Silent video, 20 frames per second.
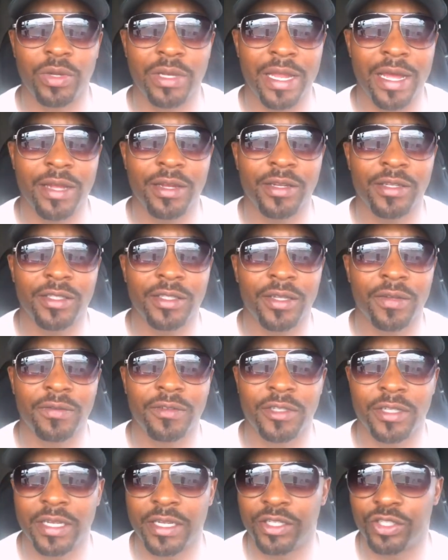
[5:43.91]
Allow yourself
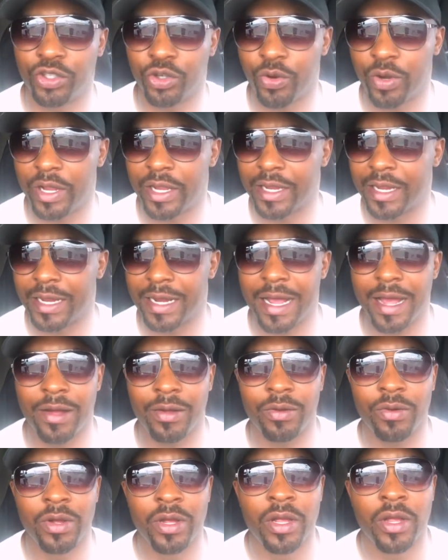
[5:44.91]
to enjoy, get
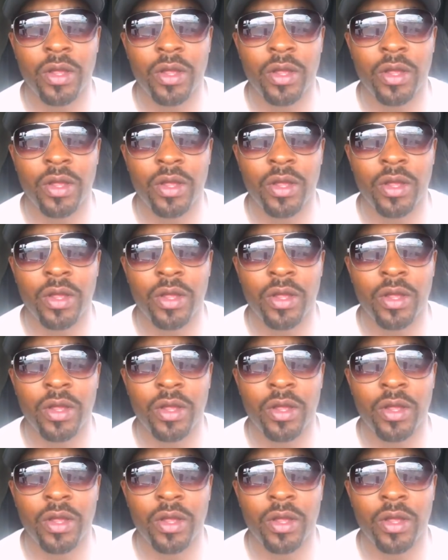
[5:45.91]
out,